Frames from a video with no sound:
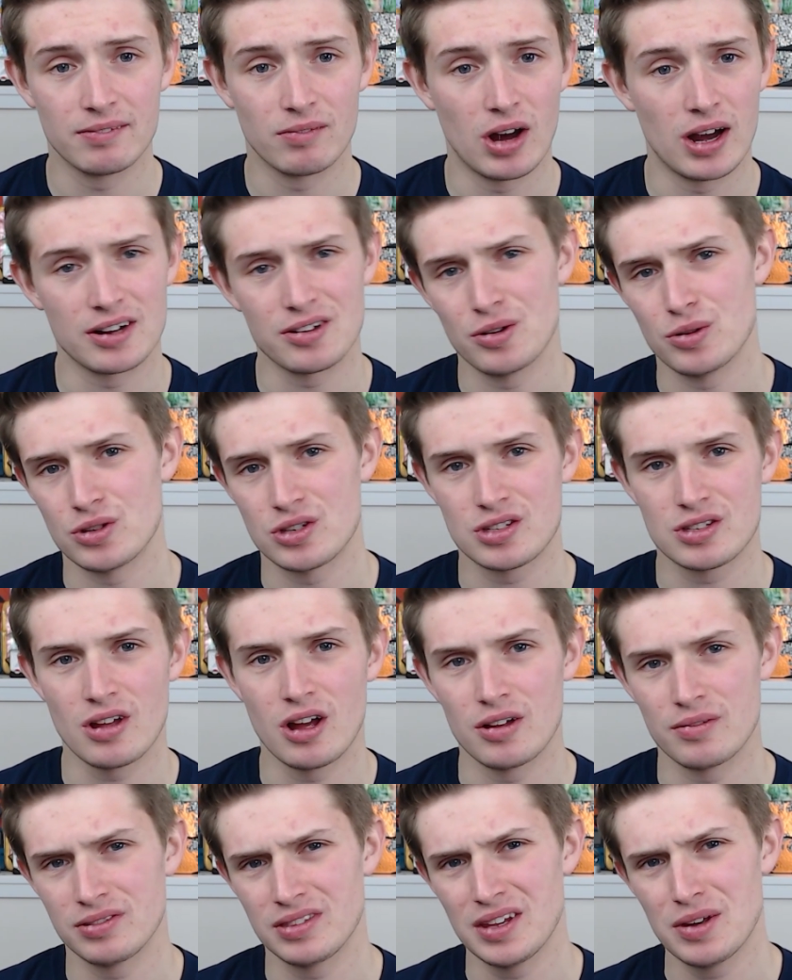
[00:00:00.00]
Well, it
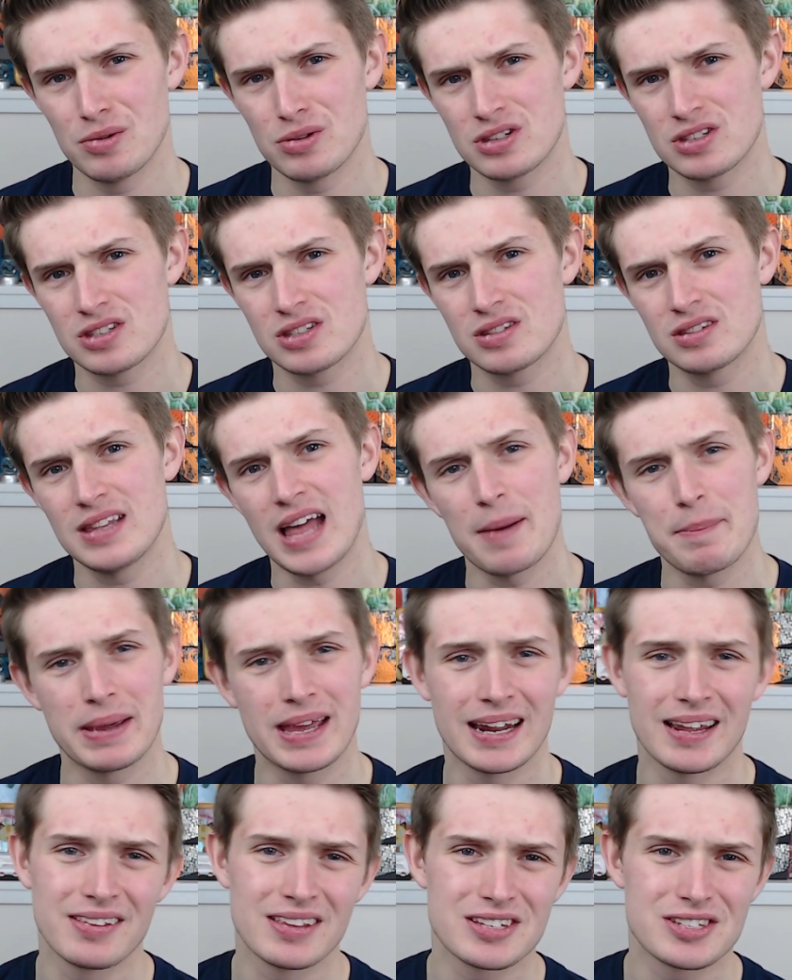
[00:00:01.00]
was not
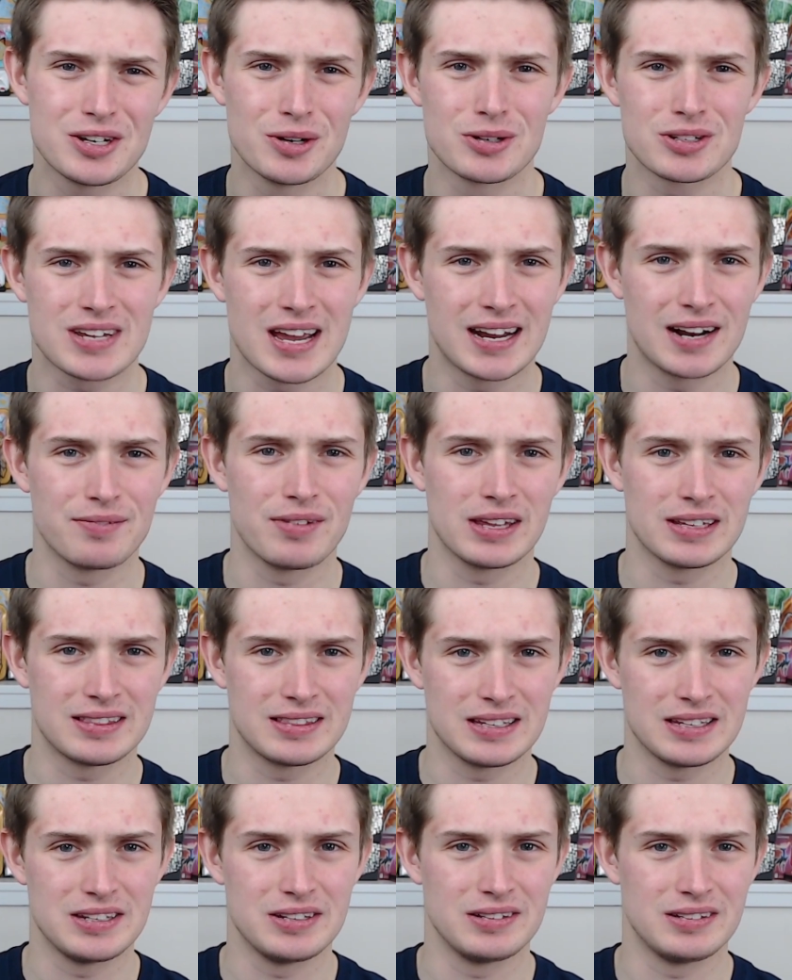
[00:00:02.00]
beginning of this year. It was kind of like
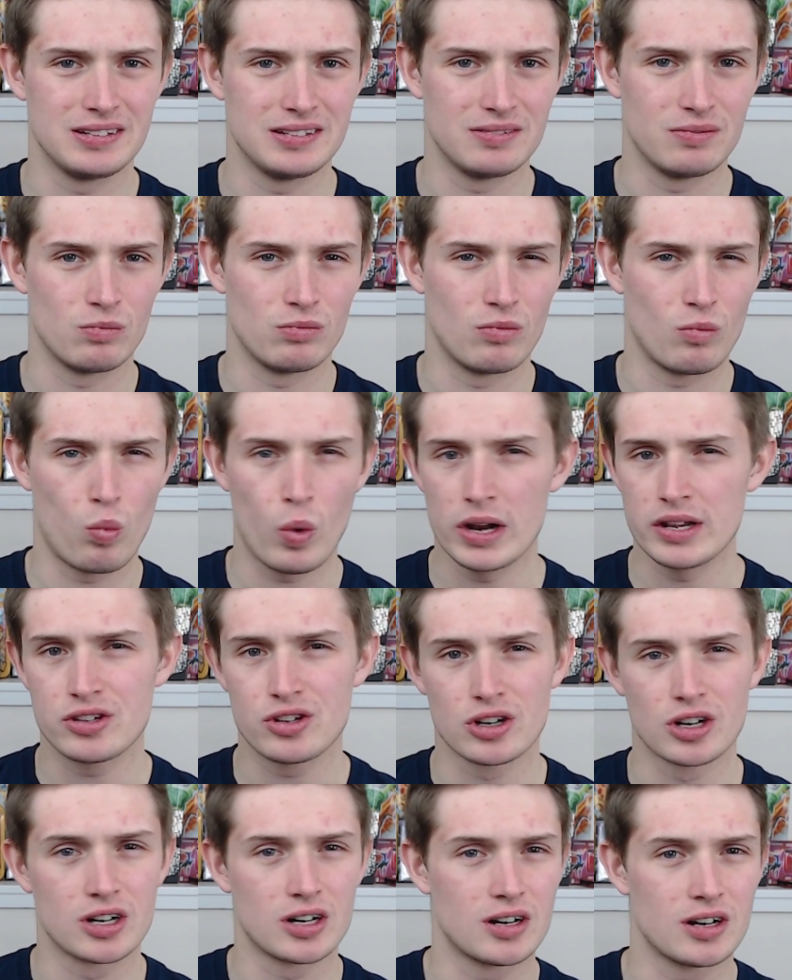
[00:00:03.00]
the
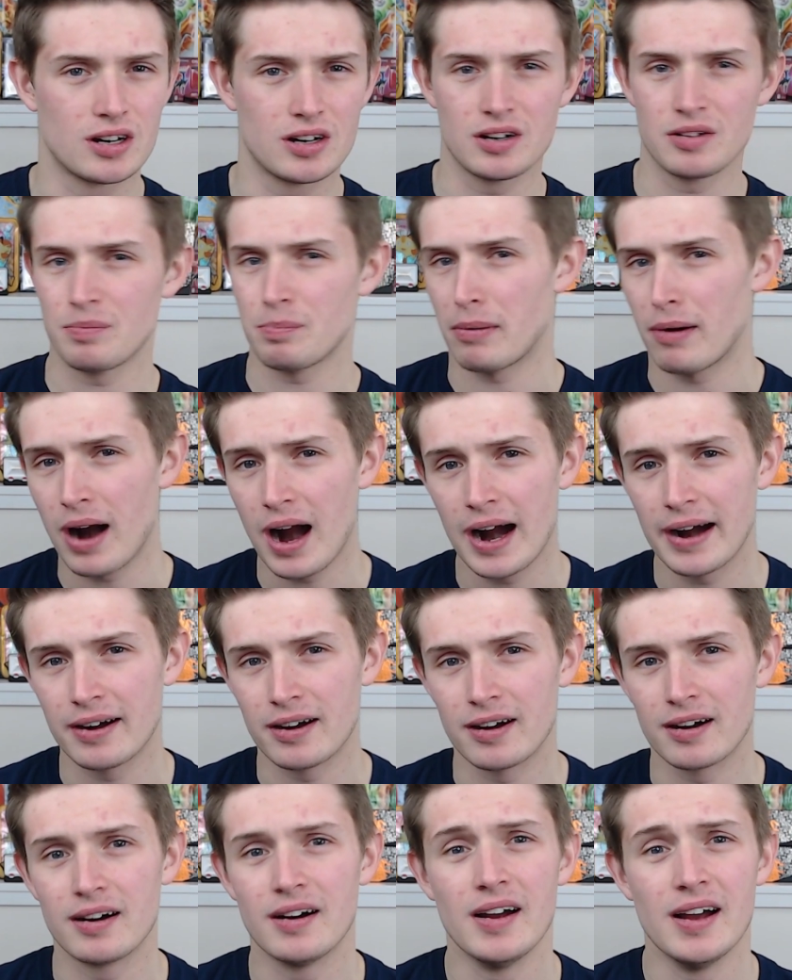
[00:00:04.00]
winter
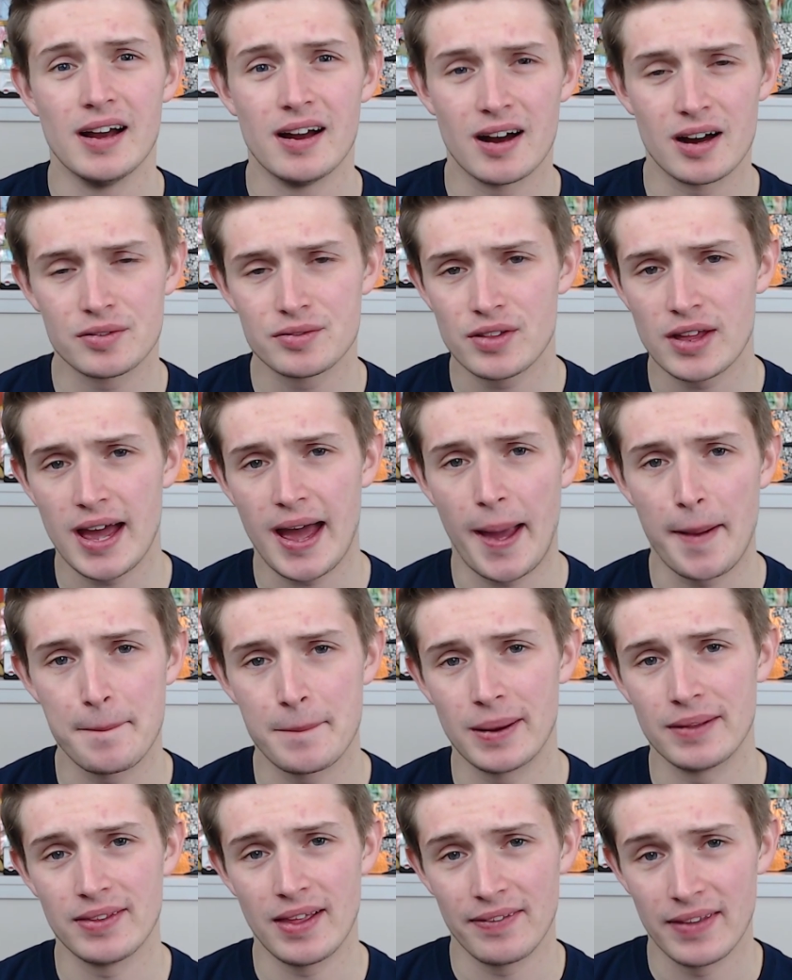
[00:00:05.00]
prior of that,
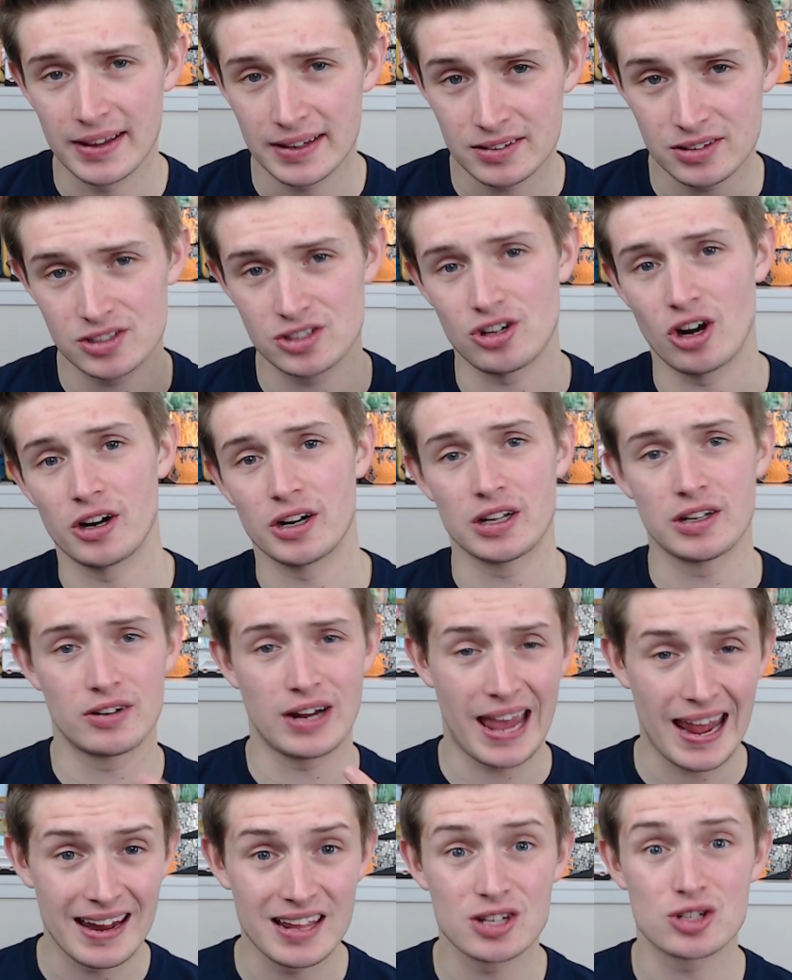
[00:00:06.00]
but then they started
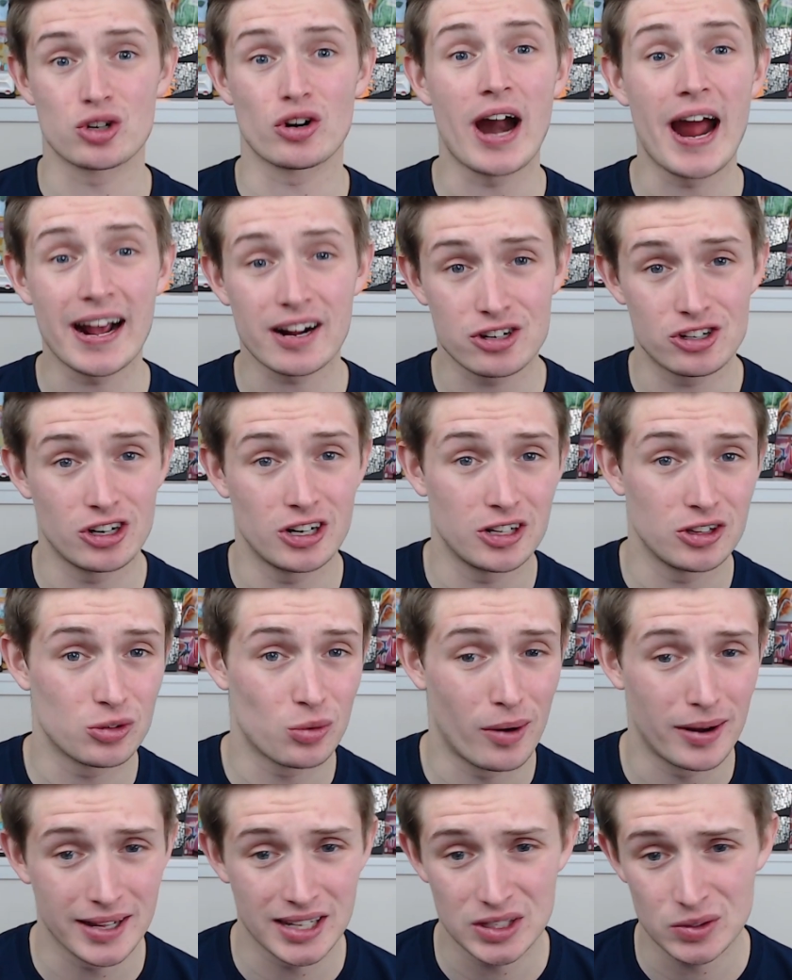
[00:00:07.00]
gaining traction in
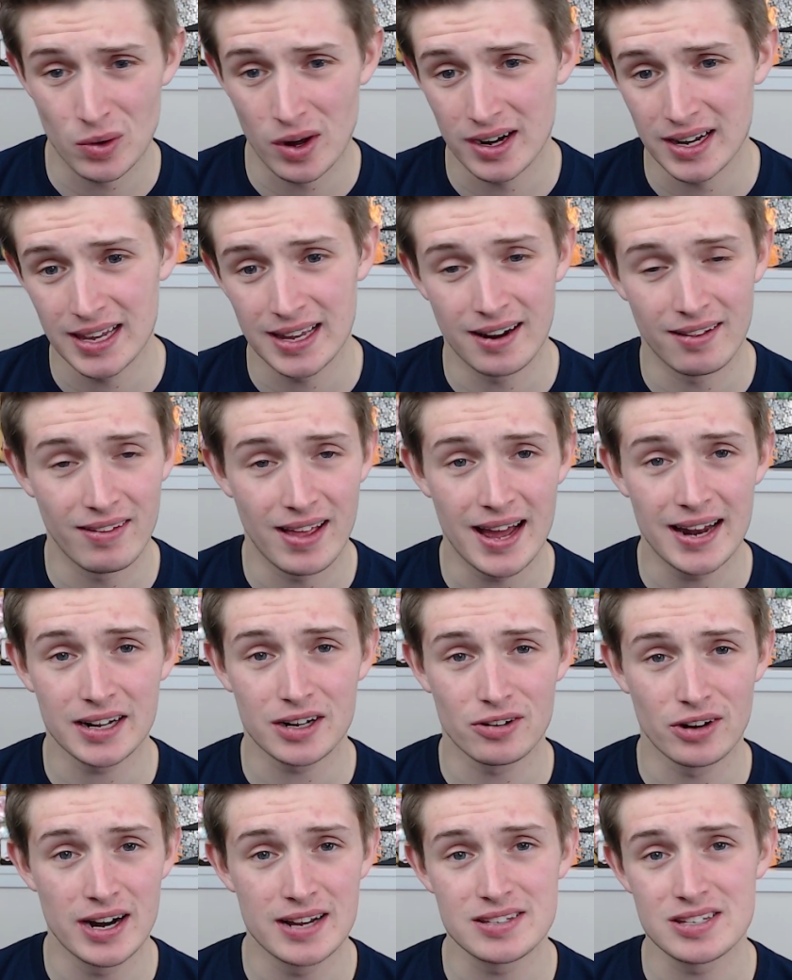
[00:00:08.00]
2020, and a lot of
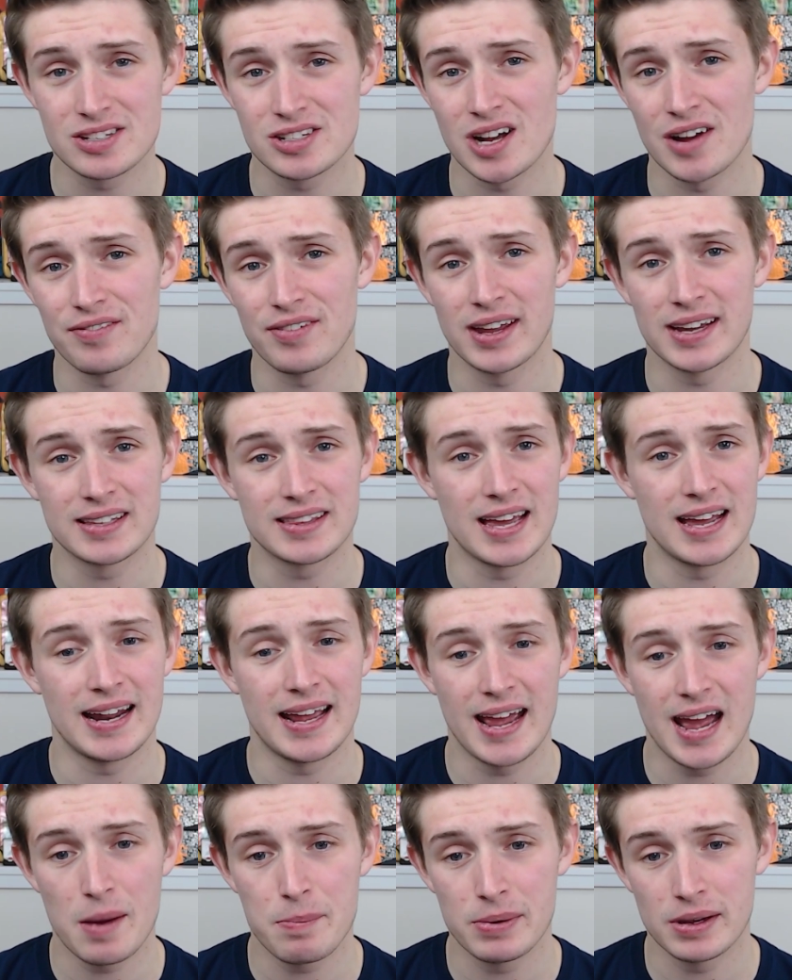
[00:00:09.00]
crazy stuff like that
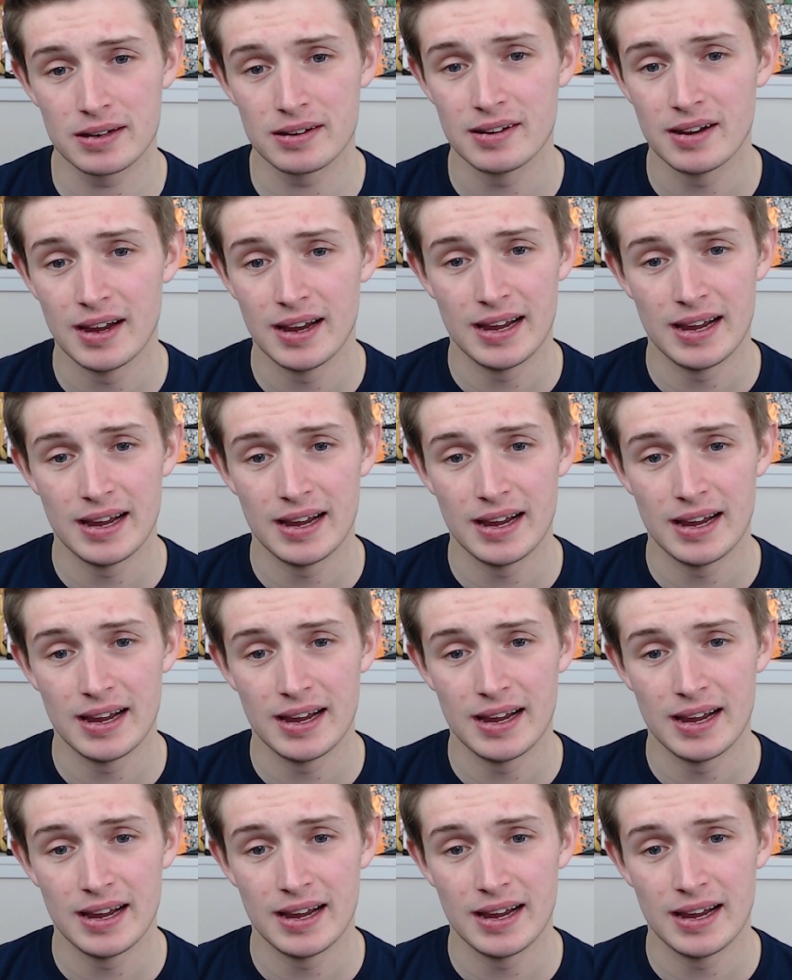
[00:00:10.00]
happened.